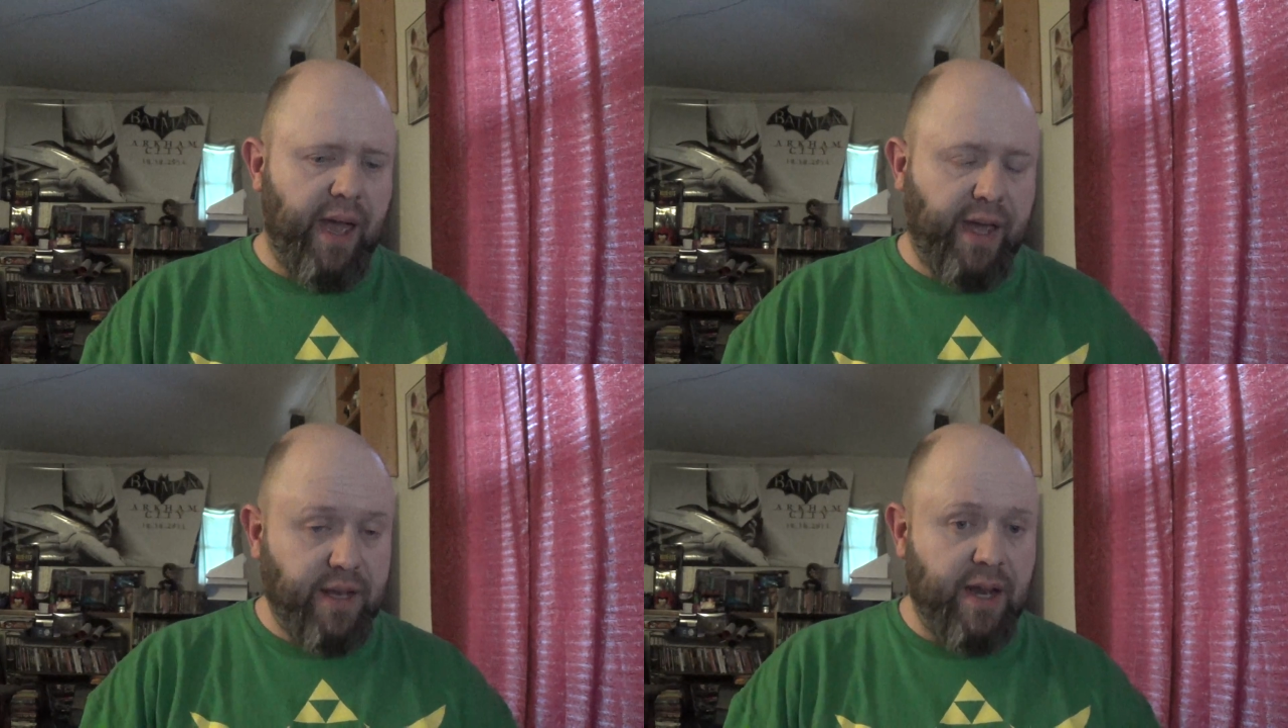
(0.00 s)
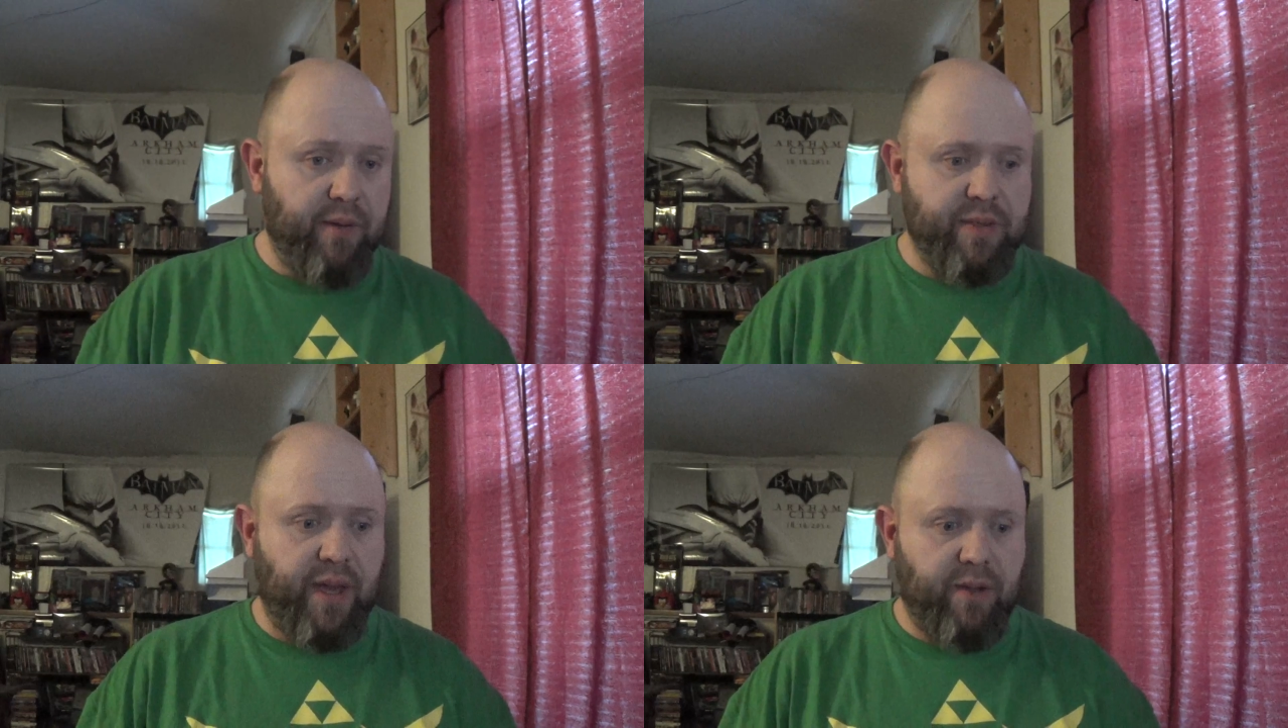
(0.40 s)
And then I
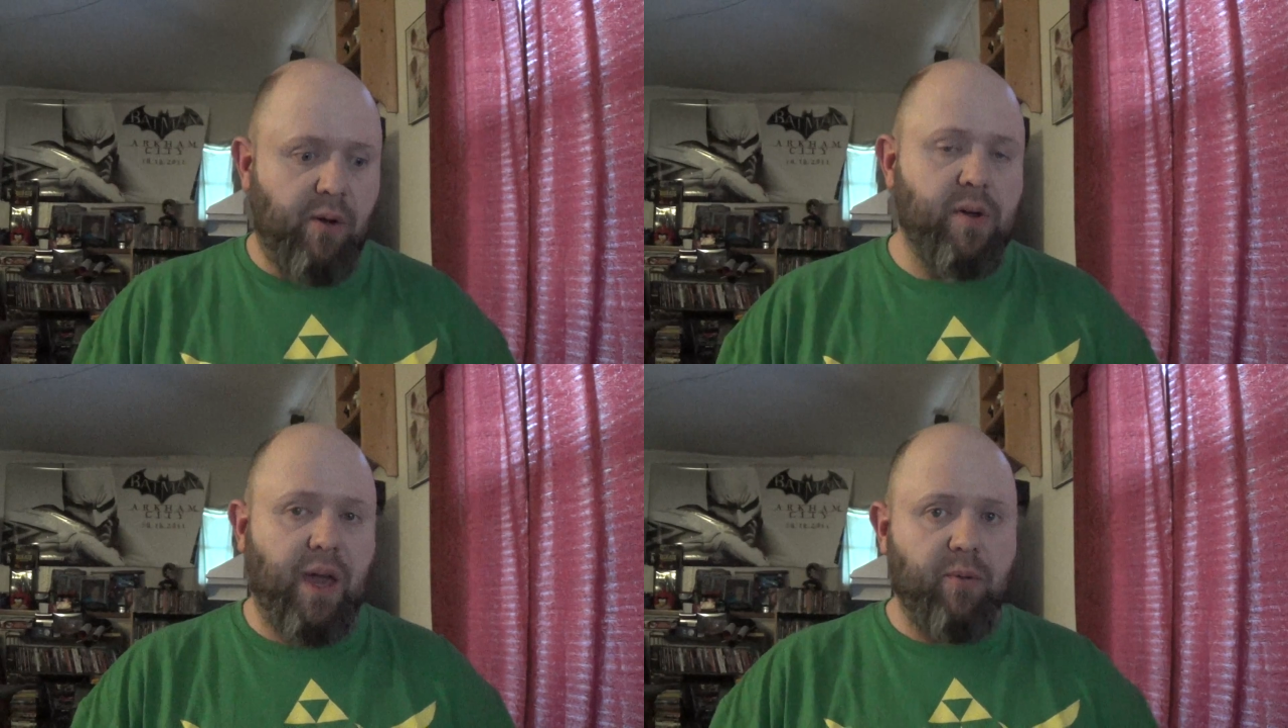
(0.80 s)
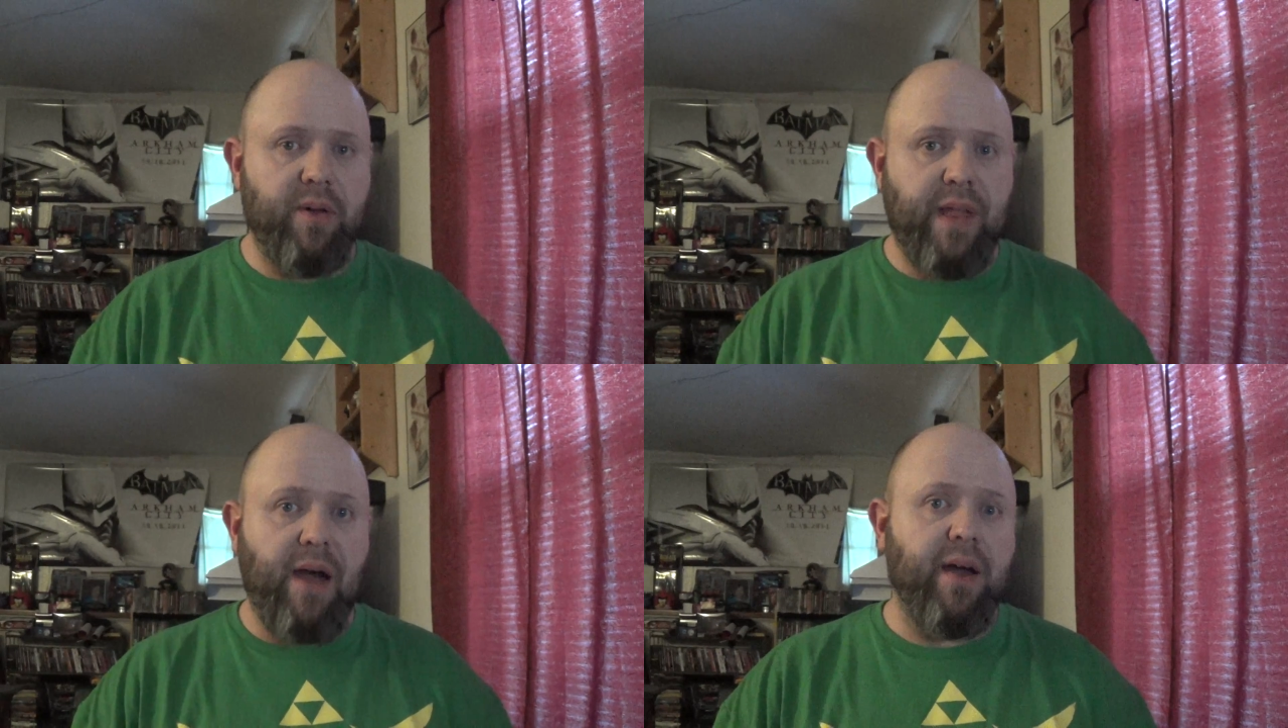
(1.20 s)
was like, okay,
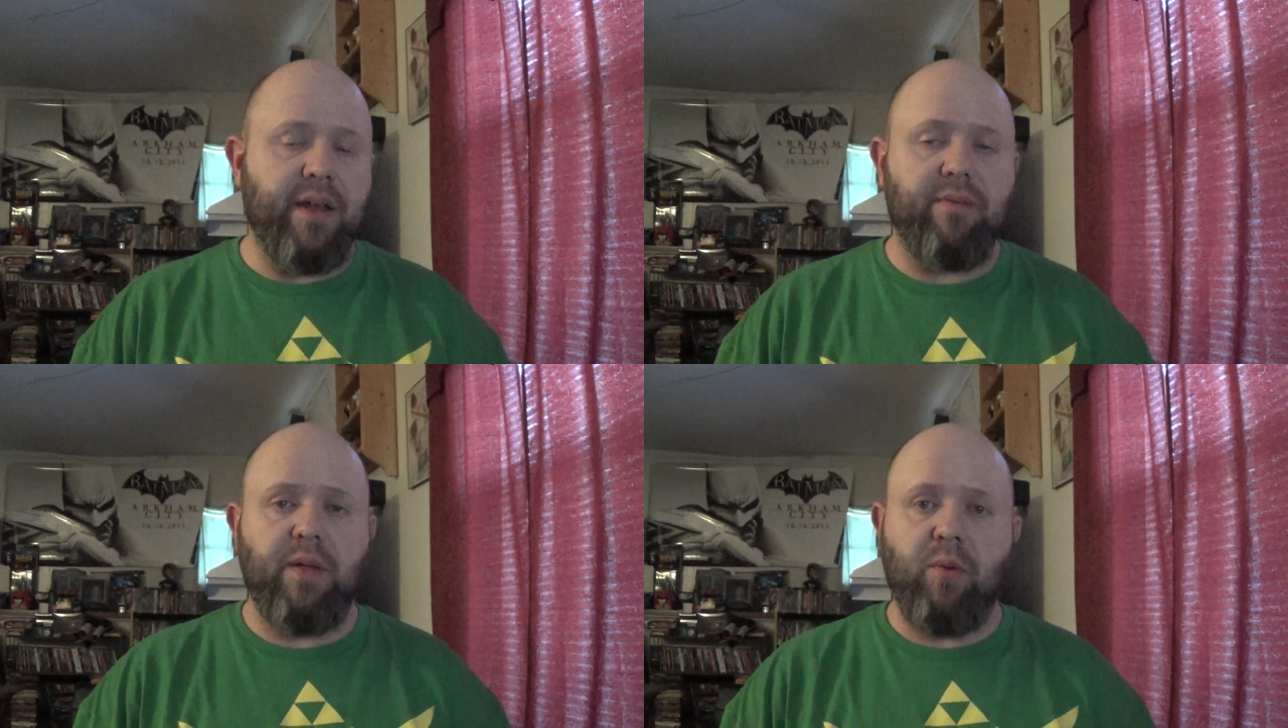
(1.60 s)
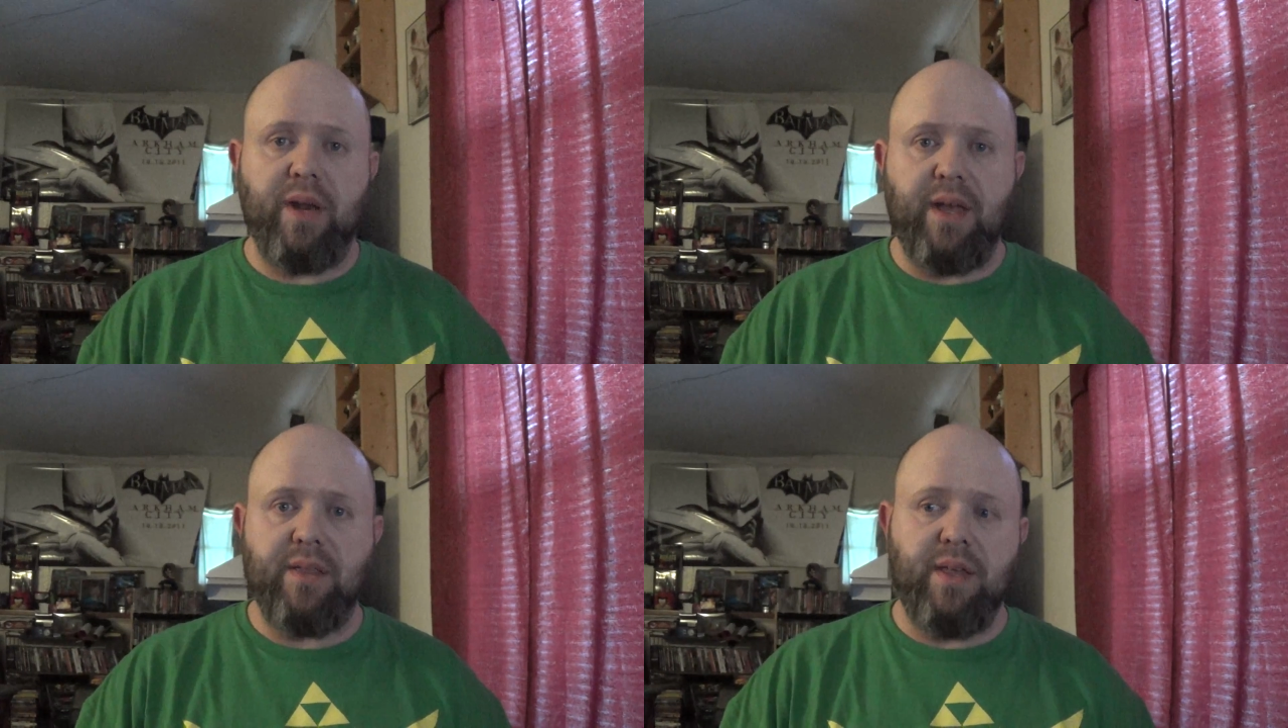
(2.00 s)
well, now I definitely want
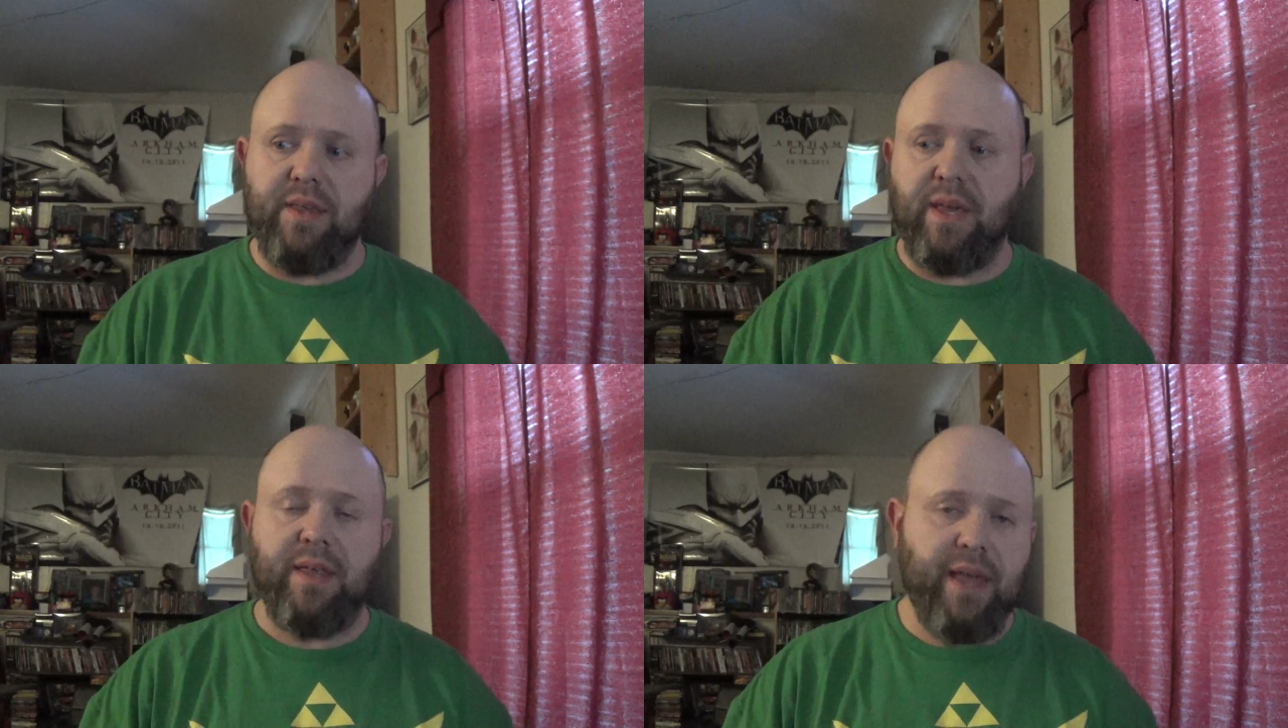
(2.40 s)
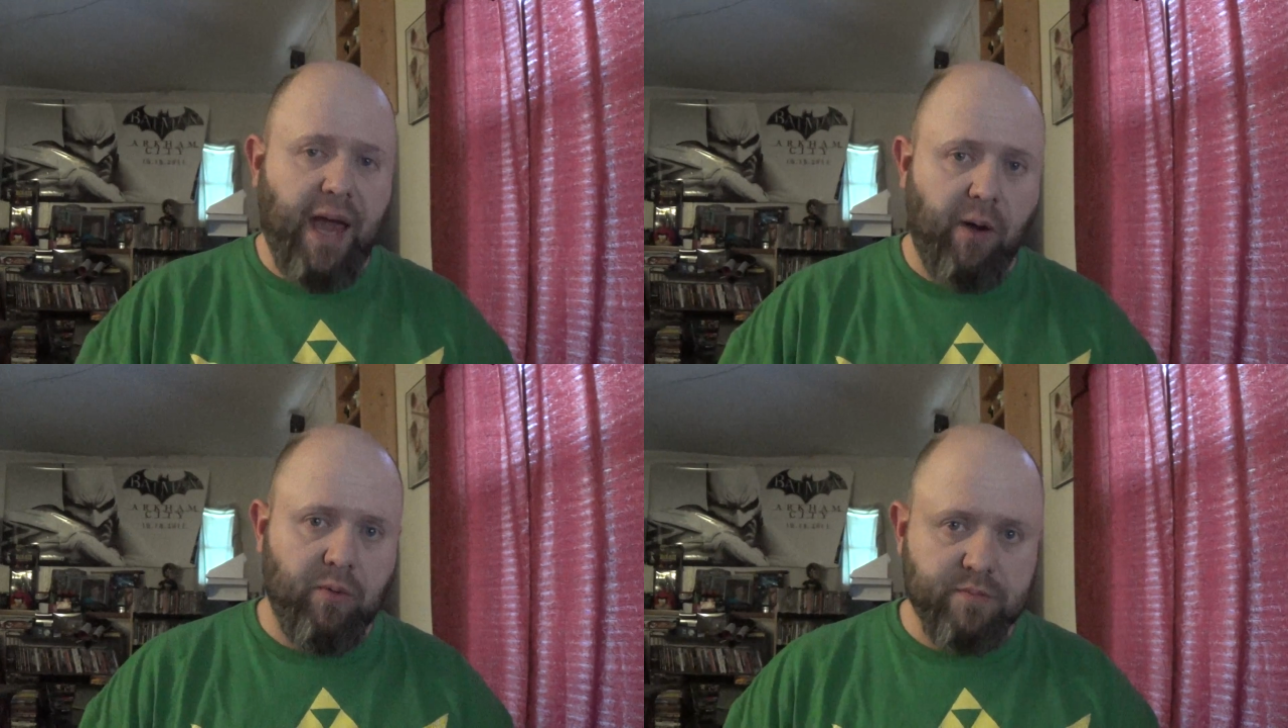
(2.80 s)
to get these things
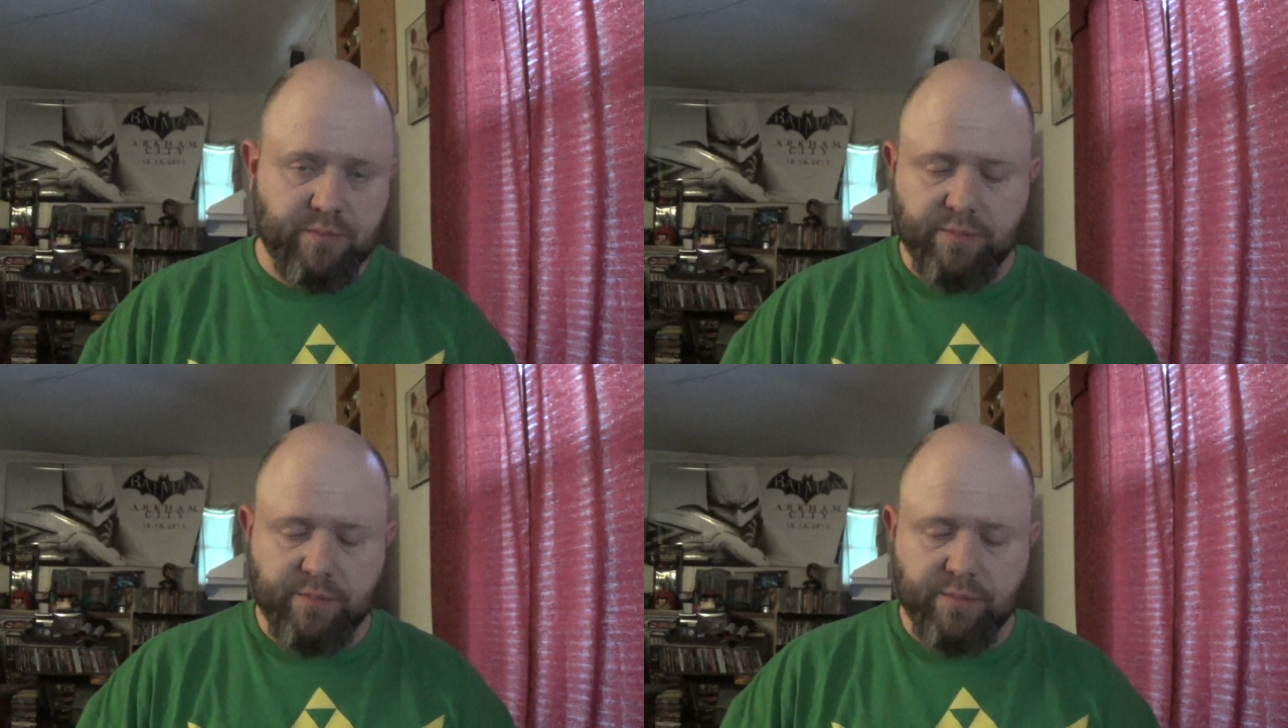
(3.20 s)
out,